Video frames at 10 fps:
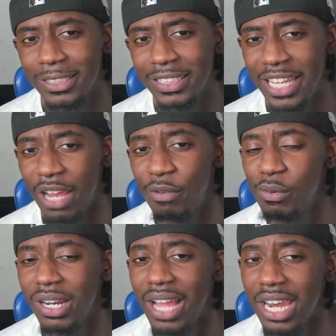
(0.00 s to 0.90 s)
yeah, if we
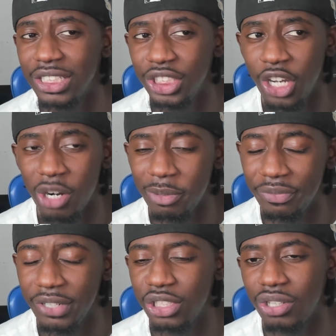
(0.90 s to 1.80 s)
would have got a G Herbo
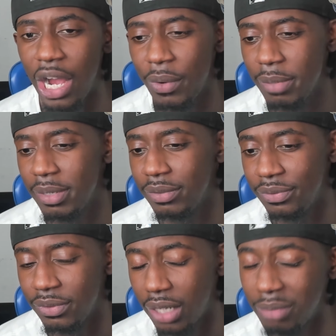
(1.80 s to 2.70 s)
feature, I would have
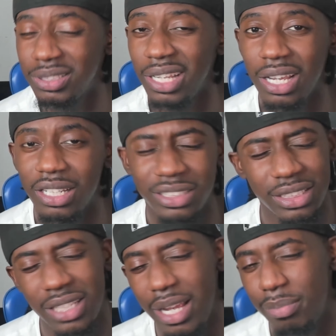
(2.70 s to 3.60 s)
been upset because
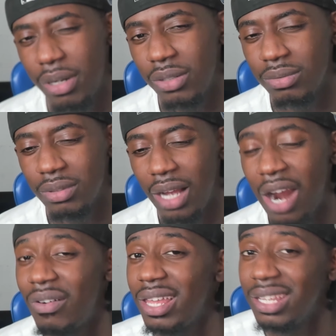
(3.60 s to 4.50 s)
it's like, bro,
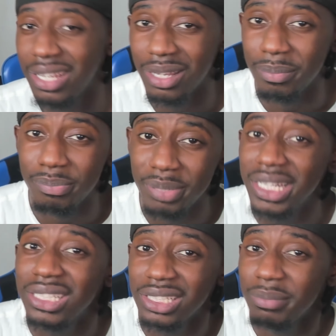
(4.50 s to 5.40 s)
I'd rather hear
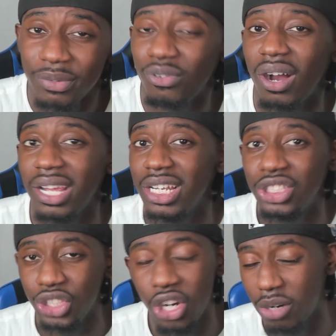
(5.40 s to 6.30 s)
PG before I hear
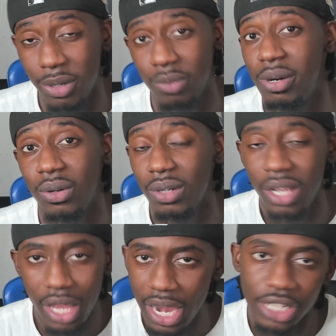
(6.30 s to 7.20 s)
G Herbo, bro.
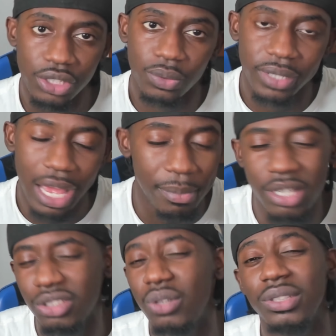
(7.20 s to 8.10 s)
And that's no cap. Man,
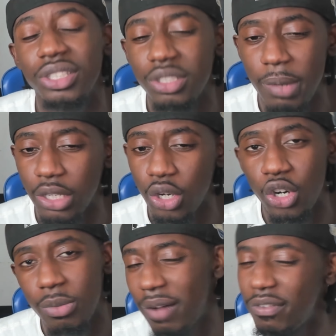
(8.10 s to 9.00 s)
there's no disrespect to
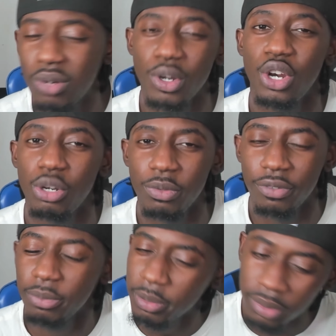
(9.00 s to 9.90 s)
Herb. I fuck with Herb, you
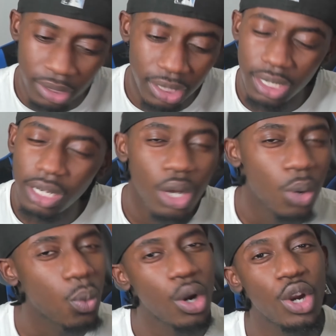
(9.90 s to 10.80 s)
feel me? But,
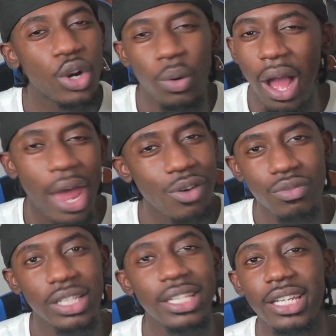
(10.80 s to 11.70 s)
world, I don't
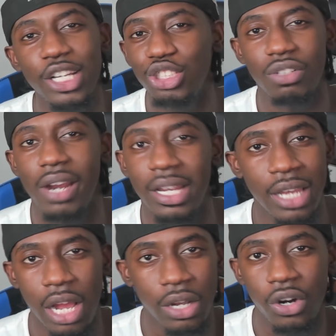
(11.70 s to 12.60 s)
really need you right
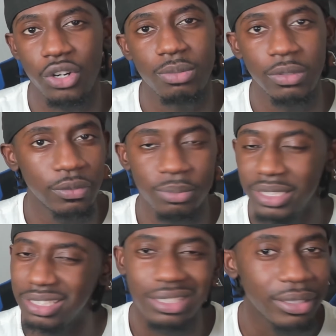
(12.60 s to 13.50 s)
now, Herb. You feel
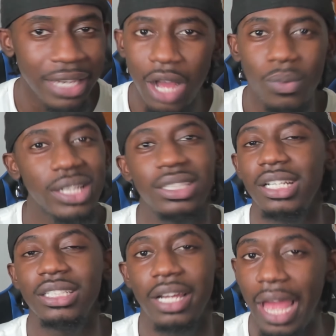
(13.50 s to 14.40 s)
me? Not with
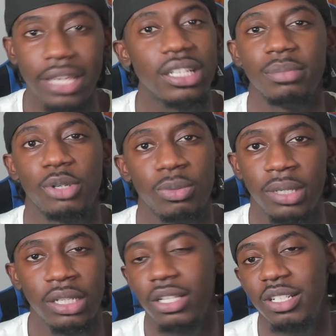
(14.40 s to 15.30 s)
TJ at this
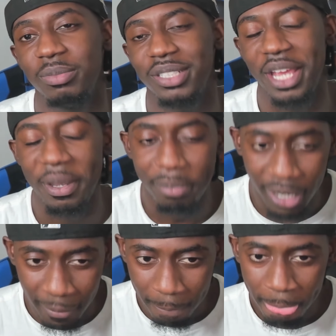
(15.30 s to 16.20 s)
moment. You know what I'm saying?
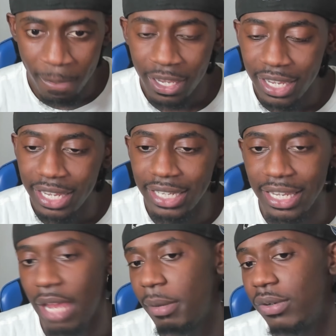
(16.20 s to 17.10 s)
But he
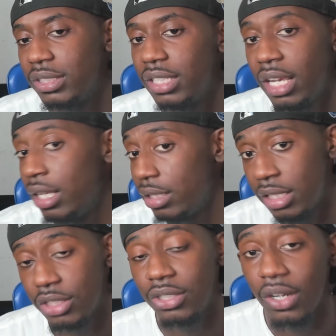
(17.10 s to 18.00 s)
came out and said
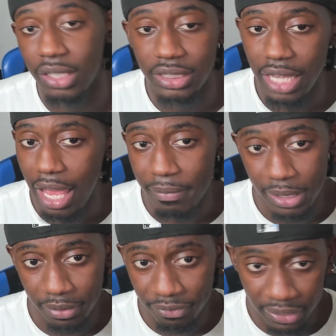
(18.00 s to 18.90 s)
this song doesn't have
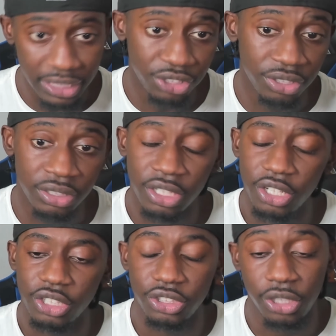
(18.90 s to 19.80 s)
any features.
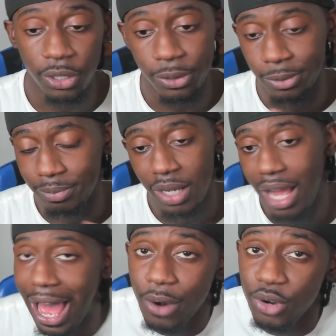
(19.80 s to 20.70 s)
So,
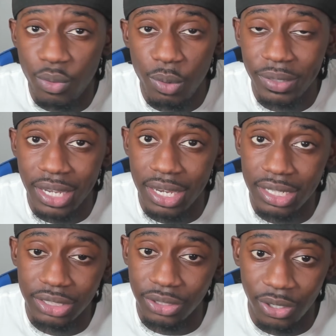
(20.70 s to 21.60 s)
I don't know when we getting
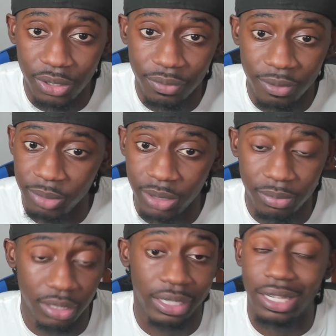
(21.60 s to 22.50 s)
this song from
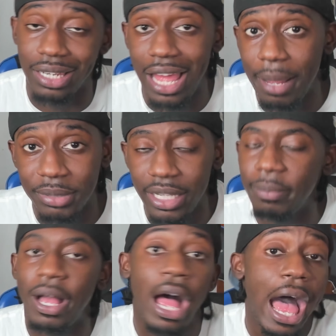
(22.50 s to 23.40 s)
them. A collab
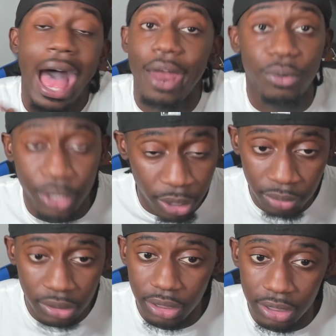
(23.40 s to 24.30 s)
tape. I don't
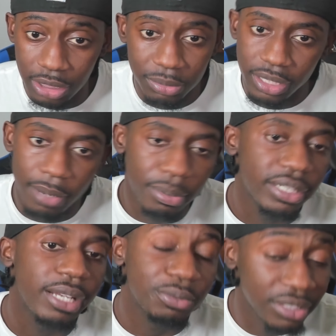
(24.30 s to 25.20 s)
know. You know what I'm saying? But
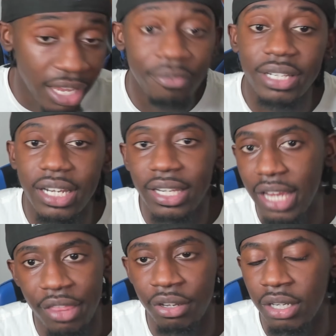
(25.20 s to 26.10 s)
they was definitely
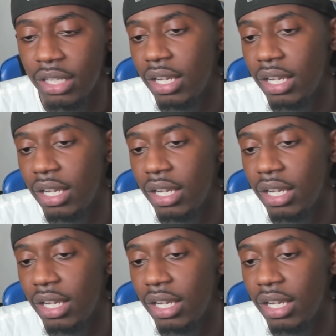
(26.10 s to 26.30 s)
together.